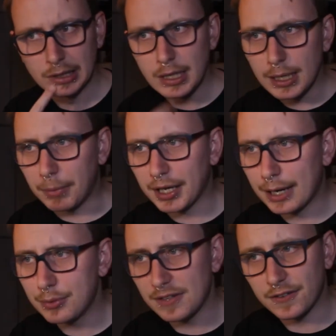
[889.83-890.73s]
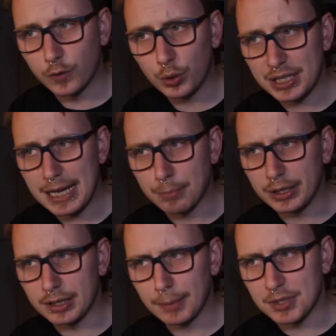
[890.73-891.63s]
but accounted for
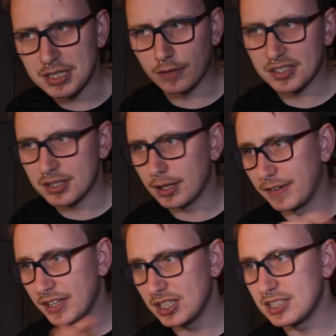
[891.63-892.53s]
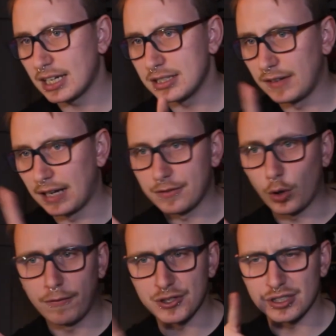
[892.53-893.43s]
48.9% of its executive level
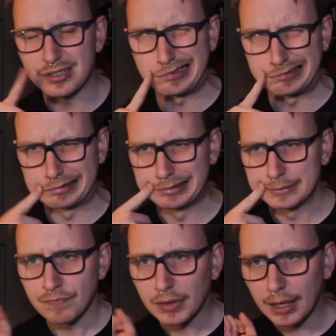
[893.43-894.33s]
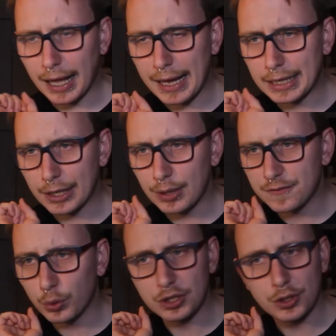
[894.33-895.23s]
officers, and only
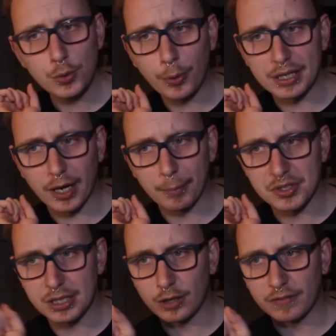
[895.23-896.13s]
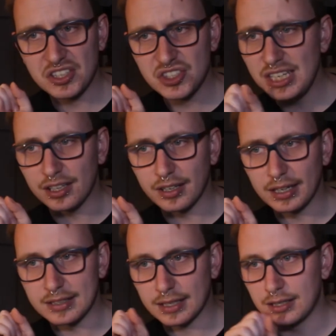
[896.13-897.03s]
42.9% of its senior
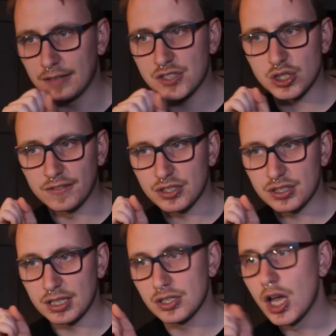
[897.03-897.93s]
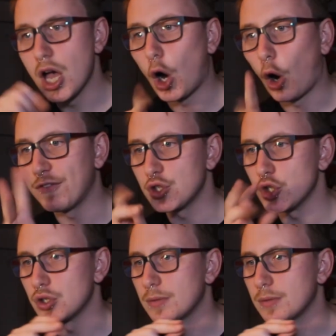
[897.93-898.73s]
executive services officers.